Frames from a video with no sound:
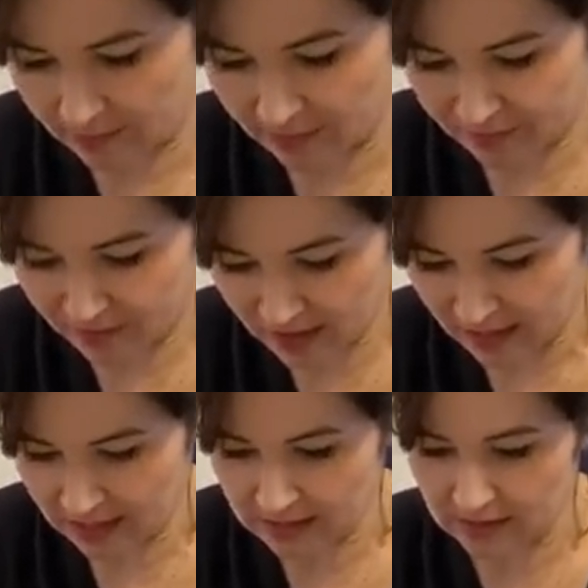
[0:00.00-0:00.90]
But for
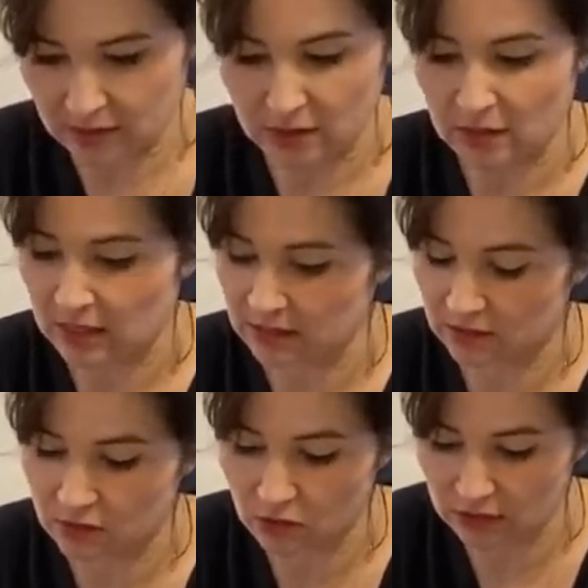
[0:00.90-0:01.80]
this, it does
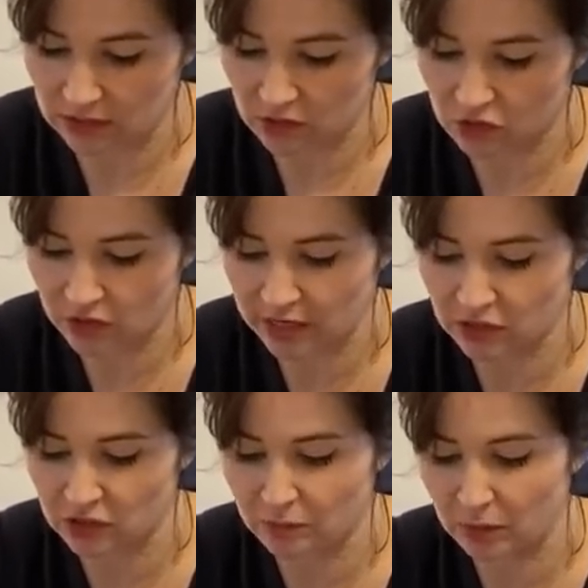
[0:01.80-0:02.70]
not need to stretch
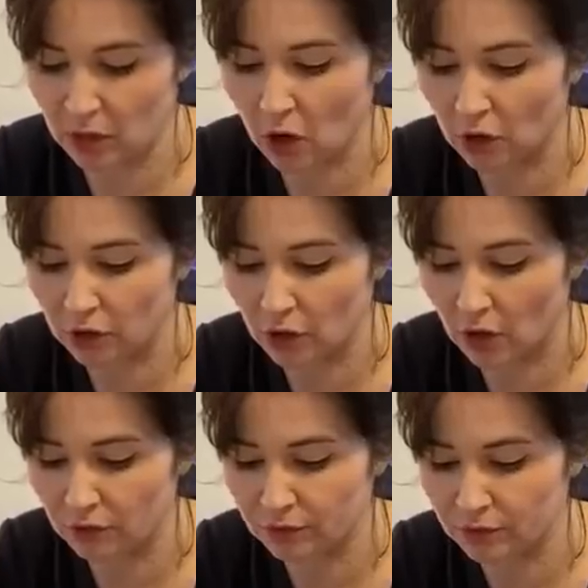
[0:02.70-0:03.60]
to put it on and
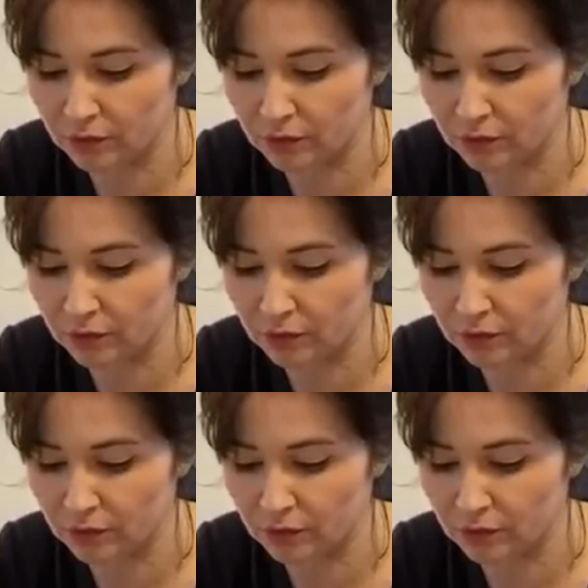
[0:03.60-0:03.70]
off.